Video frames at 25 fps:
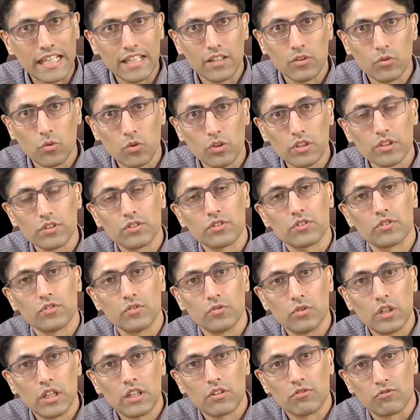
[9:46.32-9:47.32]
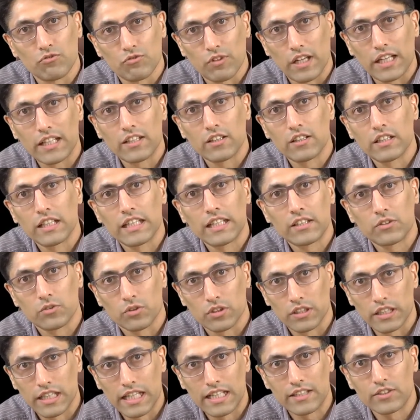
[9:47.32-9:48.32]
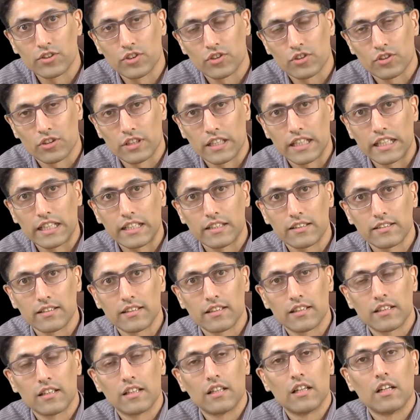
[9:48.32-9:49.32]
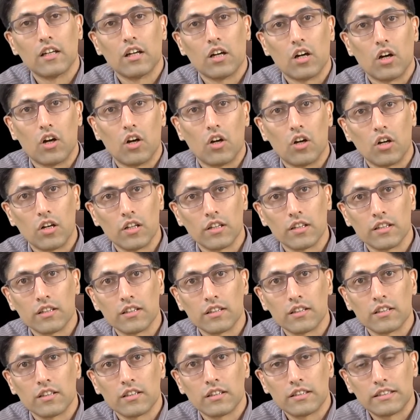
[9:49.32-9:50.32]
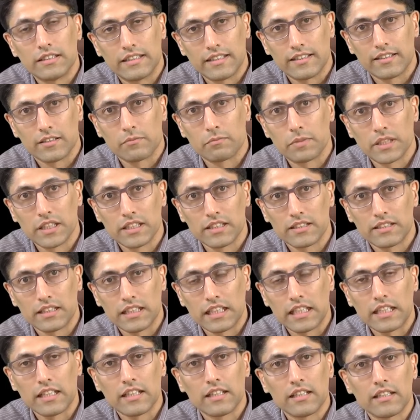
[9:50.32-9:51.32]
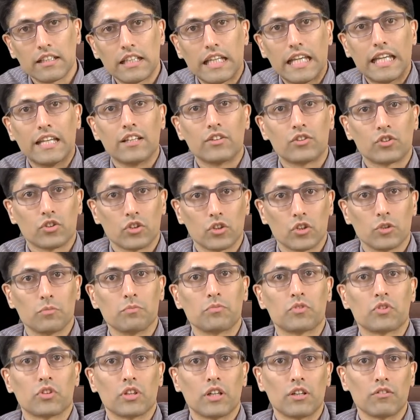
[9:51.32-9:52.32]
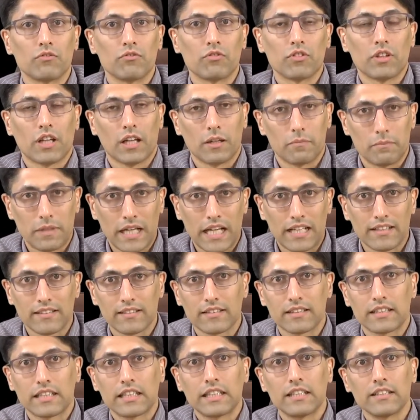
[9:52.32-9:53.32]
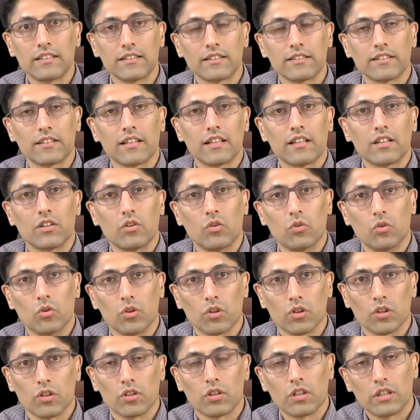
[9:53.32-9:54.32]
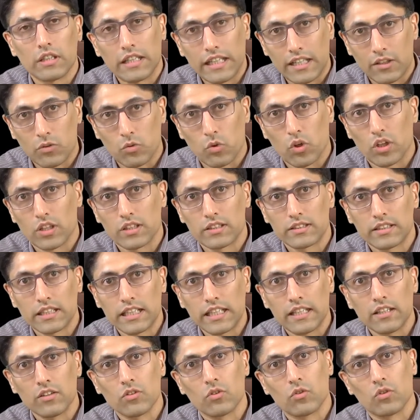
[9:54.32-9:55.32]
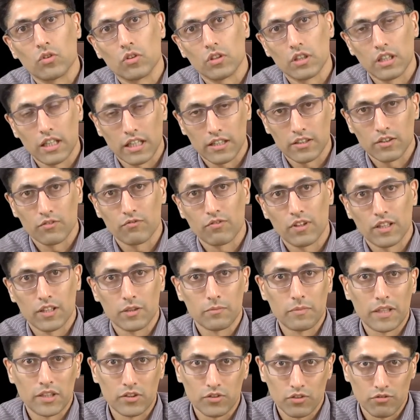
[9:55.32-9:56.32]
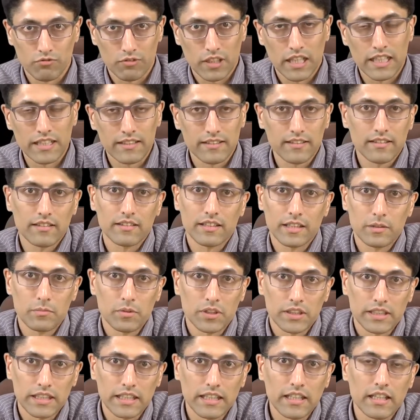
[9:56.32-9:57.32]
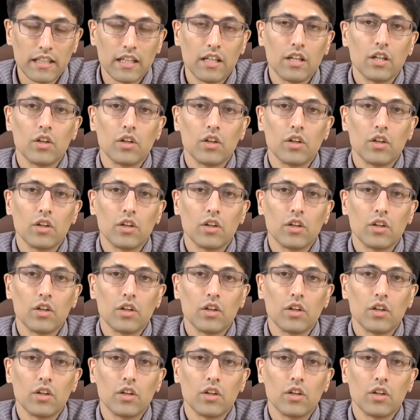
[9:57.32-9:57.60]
In order to regulate or legislate on disability, in terms of capacities or equality or other fundamental rights, liberty.